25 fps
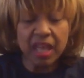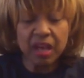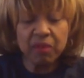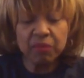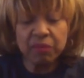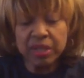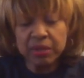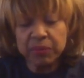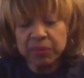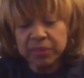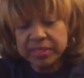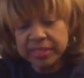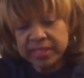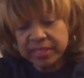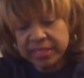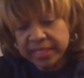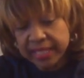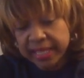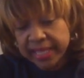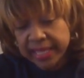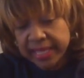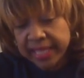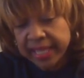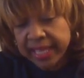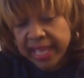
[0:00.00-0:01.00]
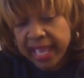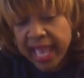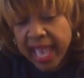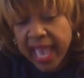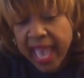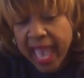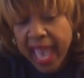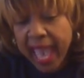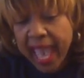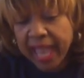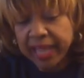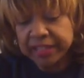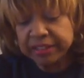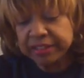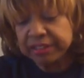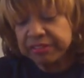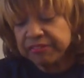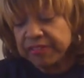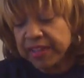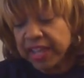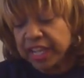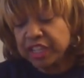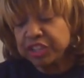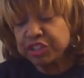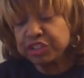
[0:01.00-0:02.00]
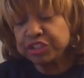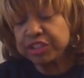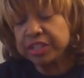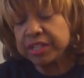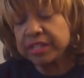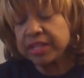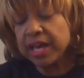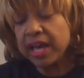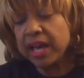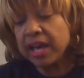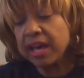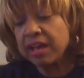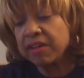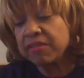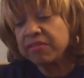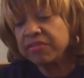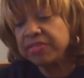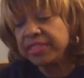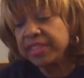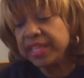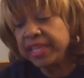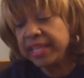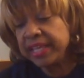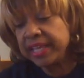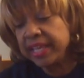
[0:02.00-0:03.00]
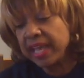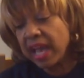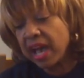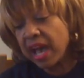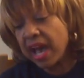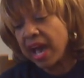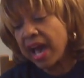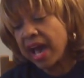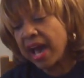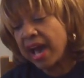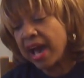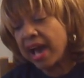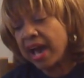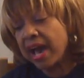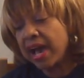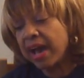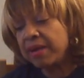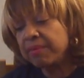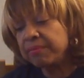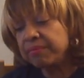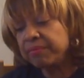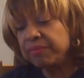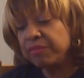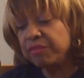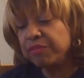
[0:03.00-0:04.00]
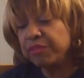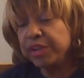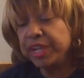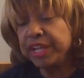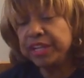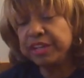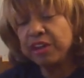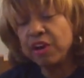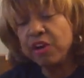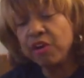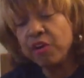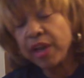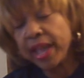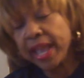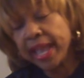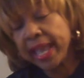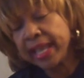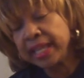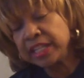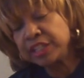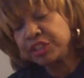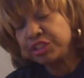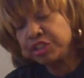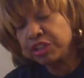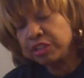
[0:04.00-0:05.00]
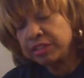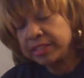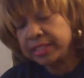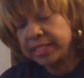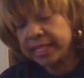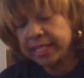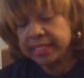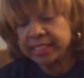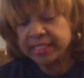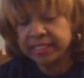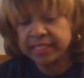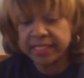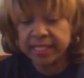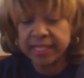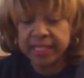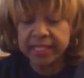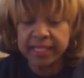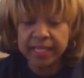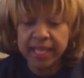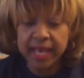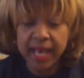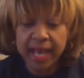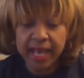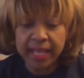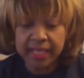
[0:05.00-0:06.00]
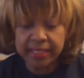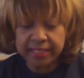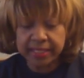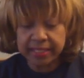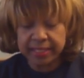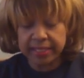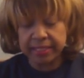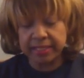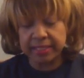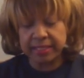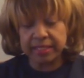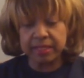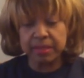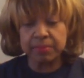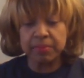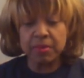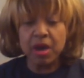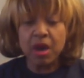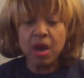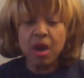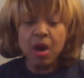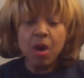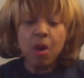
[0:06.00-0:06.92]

we will see activation of the renin-angiotensin system,